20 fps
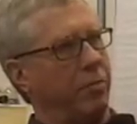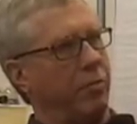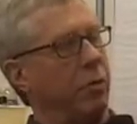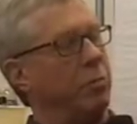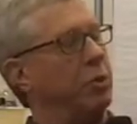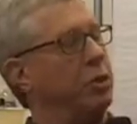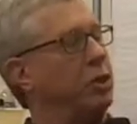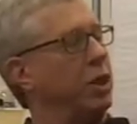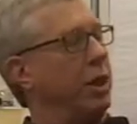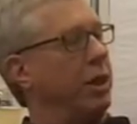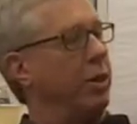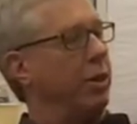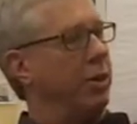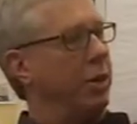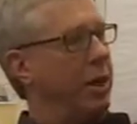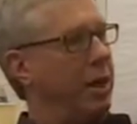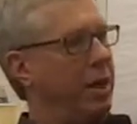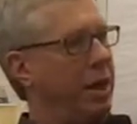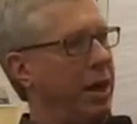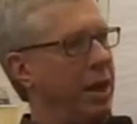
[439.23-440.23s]
for machine
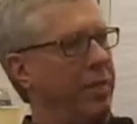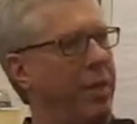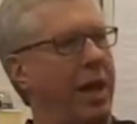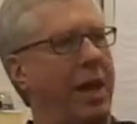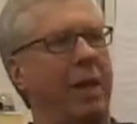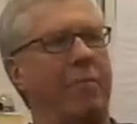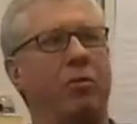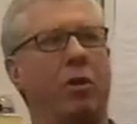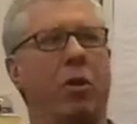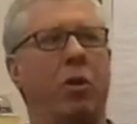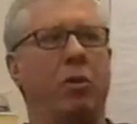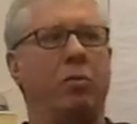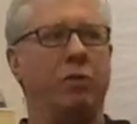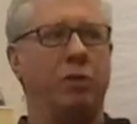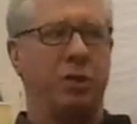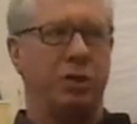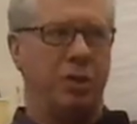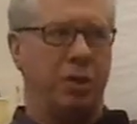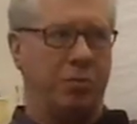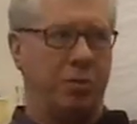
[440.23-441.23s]
learning, and they have their own
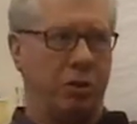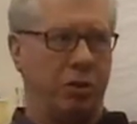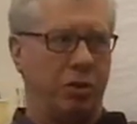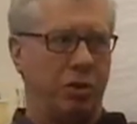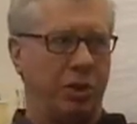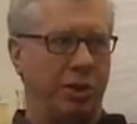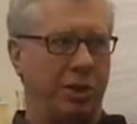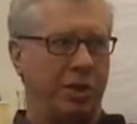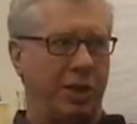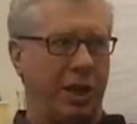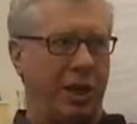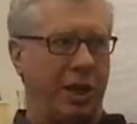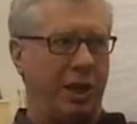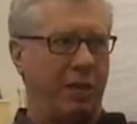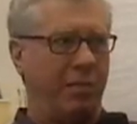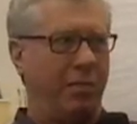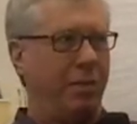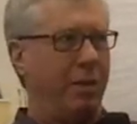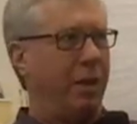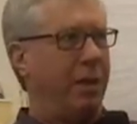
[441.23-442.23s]
distribution
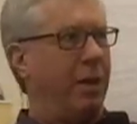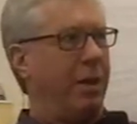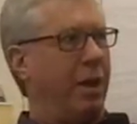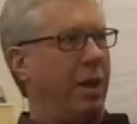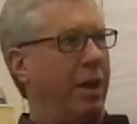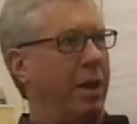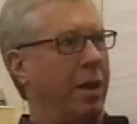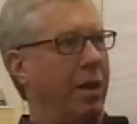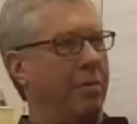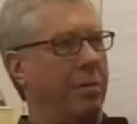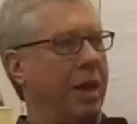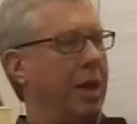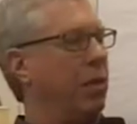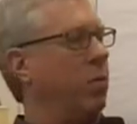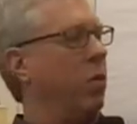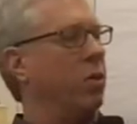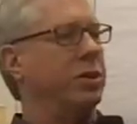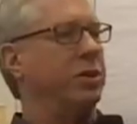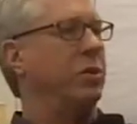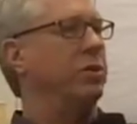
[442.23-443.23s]
scheme. Um, and
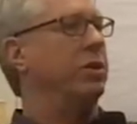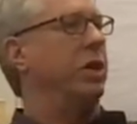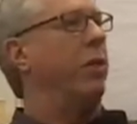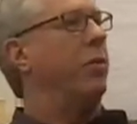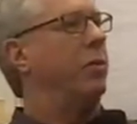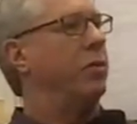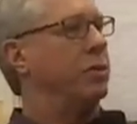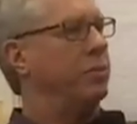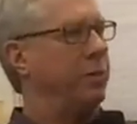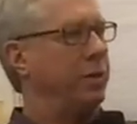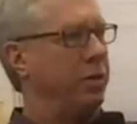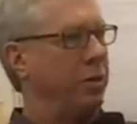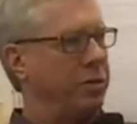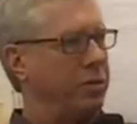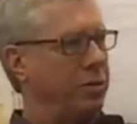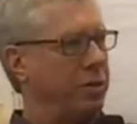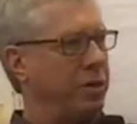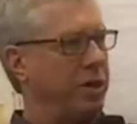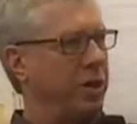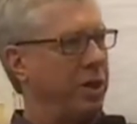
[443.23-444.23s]
of course, there's others, but
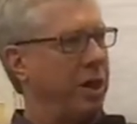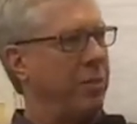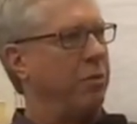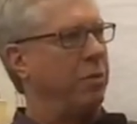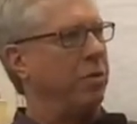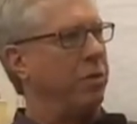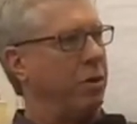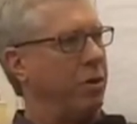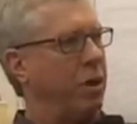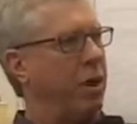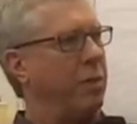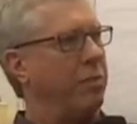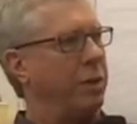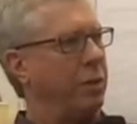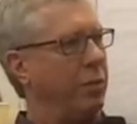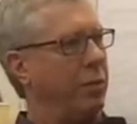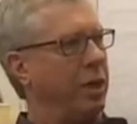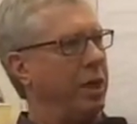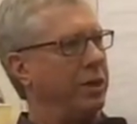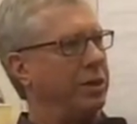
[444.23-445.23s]
those are just a couple of the
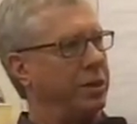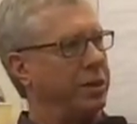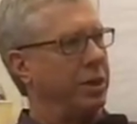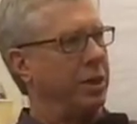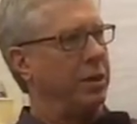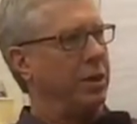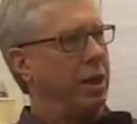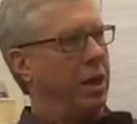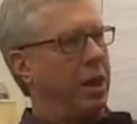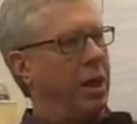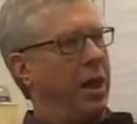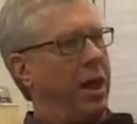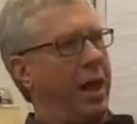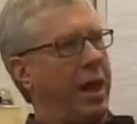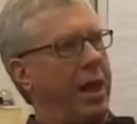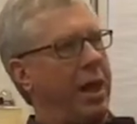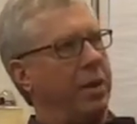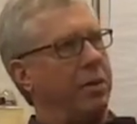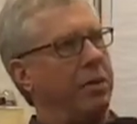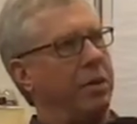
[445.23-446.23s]
common ones. And
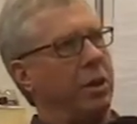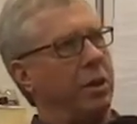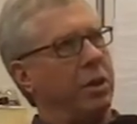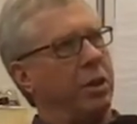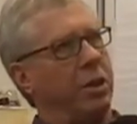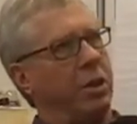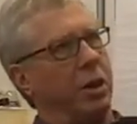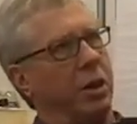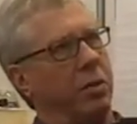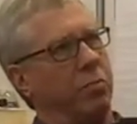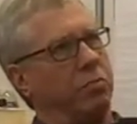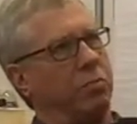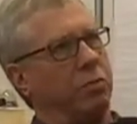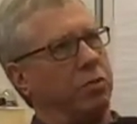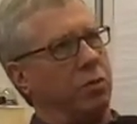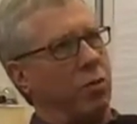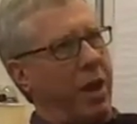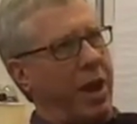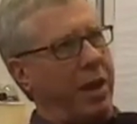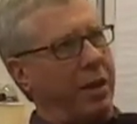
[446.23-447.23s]
and you know,
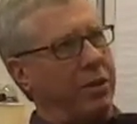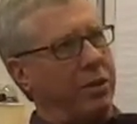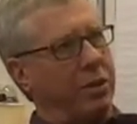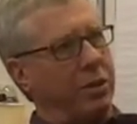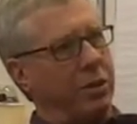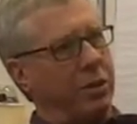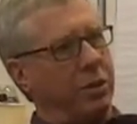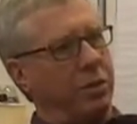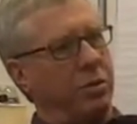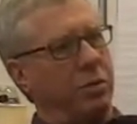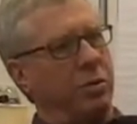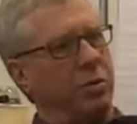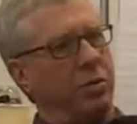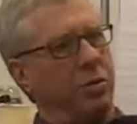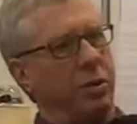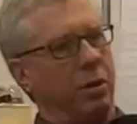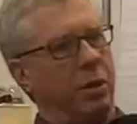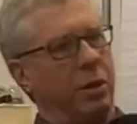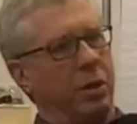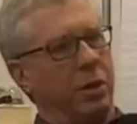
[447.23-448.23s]
trying
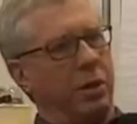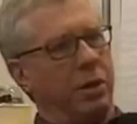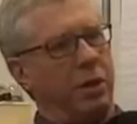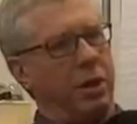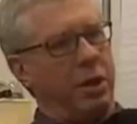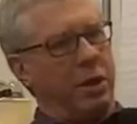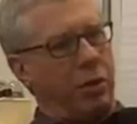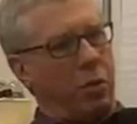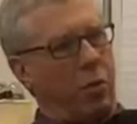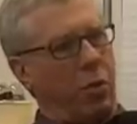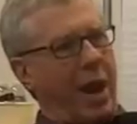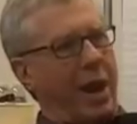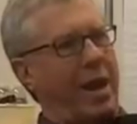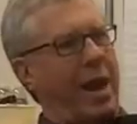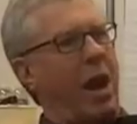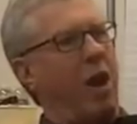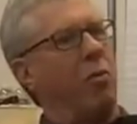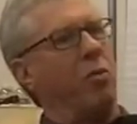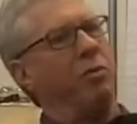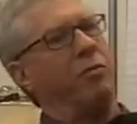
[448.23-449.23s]
to you get the
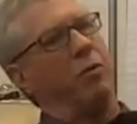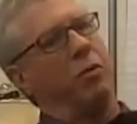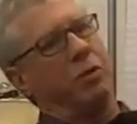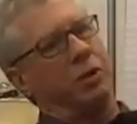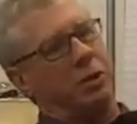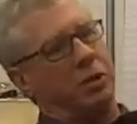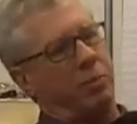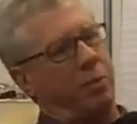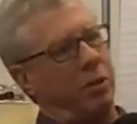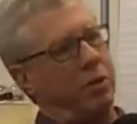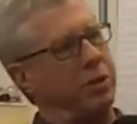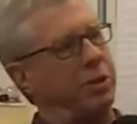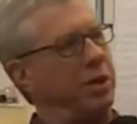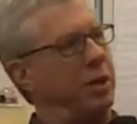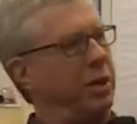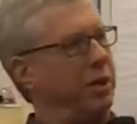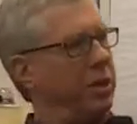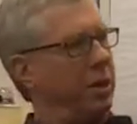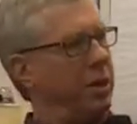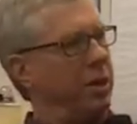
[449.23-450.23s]
right algorithm for
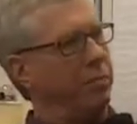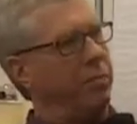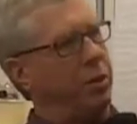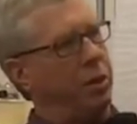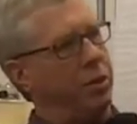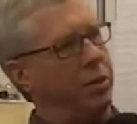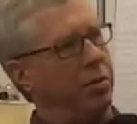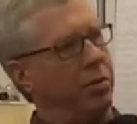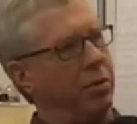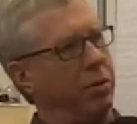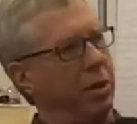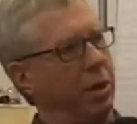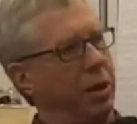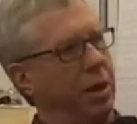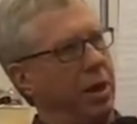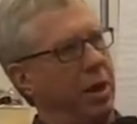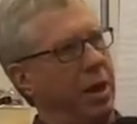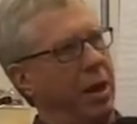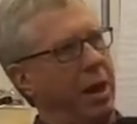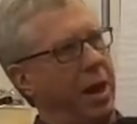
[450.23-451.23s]
dispersing the compute
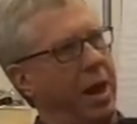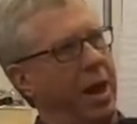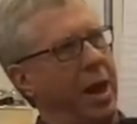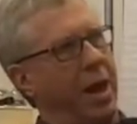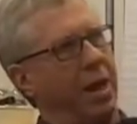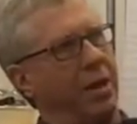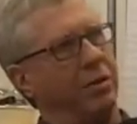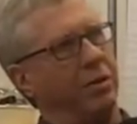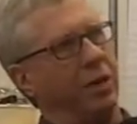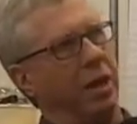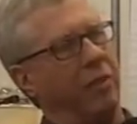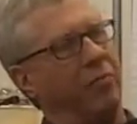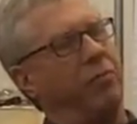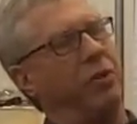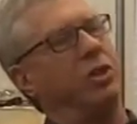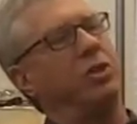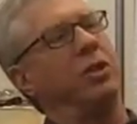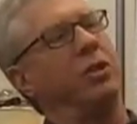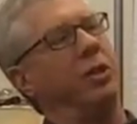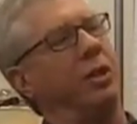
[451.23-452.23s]
and
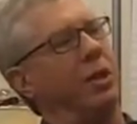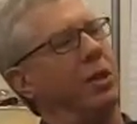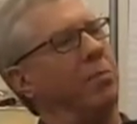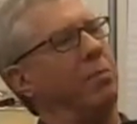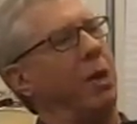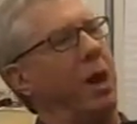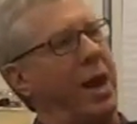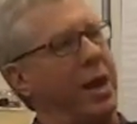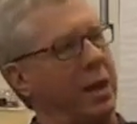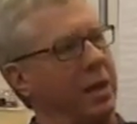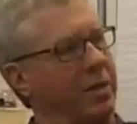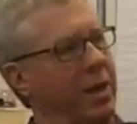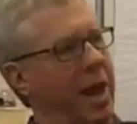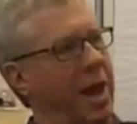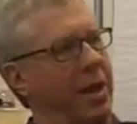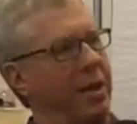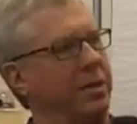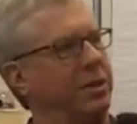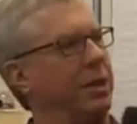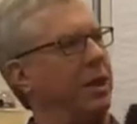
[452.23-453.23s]
efficiently combining
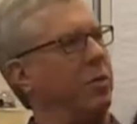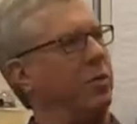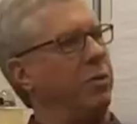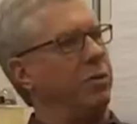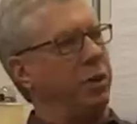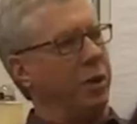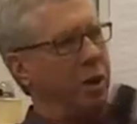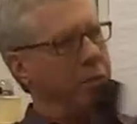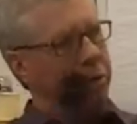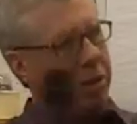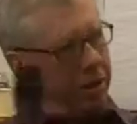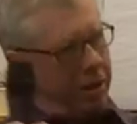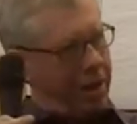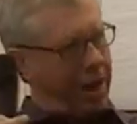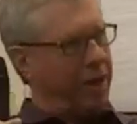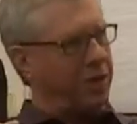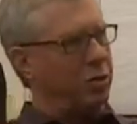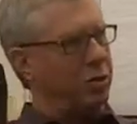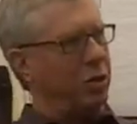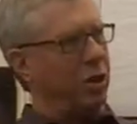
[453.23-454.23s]
that and dealing with the
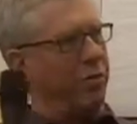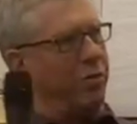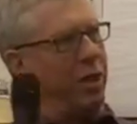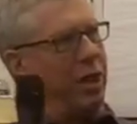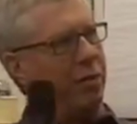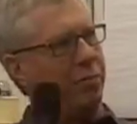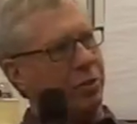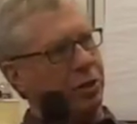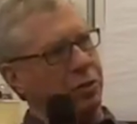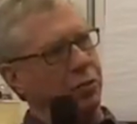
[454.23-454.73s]
communication overhead